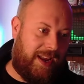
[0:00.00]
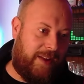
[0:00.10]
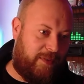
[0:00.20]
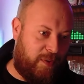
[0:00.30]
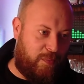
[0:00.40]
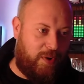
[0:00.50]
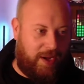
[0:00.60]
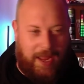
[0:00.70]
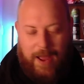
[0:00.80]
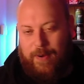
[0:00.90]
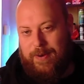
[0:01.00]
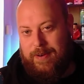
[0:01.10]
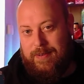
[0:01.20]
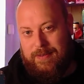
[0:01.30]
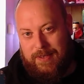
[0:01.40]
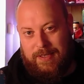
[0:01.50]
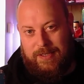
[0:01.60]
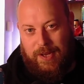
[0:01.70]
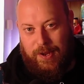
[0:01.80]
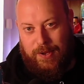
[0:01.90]
If you want to get on and
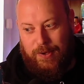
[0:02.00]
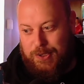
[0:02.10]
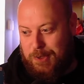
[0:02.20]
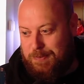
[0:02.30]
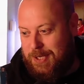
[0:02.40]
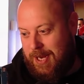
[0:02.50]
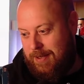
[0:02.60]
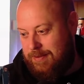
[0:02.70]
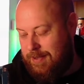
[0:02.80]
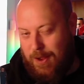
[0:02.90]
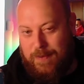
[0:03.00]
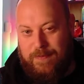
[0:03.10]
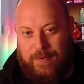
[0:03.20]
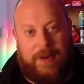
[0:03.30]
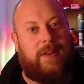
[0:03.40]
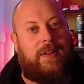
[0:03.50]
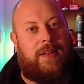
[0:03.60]
start a YouTube channel, go for it.